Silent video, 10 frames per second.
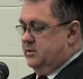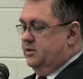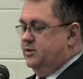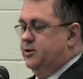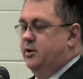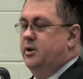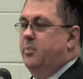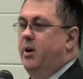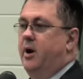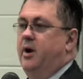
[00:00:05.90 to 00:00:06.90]
So as you saw in
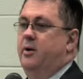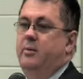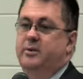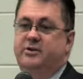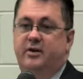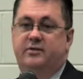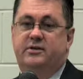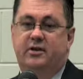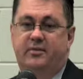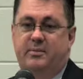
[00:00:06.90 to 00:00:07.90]
the bio, I'm a
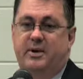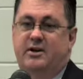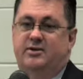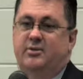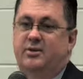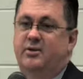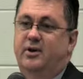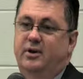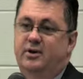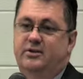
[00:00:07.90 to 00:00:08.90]
service delivery manager with
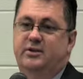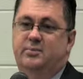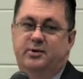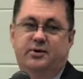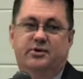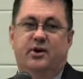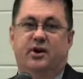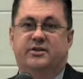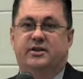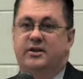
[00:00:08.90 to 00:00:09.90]
30 years experience in
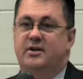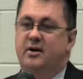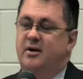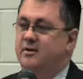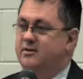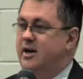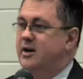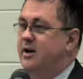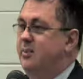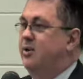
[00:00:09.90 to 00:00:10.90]
IT,
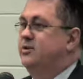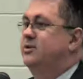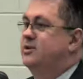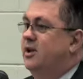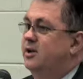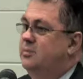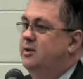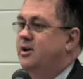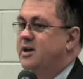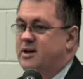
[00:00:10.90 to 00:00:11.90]
data networks and
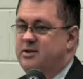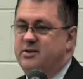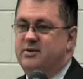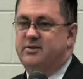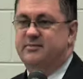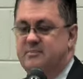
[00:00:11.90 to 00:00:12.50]
telecommunications.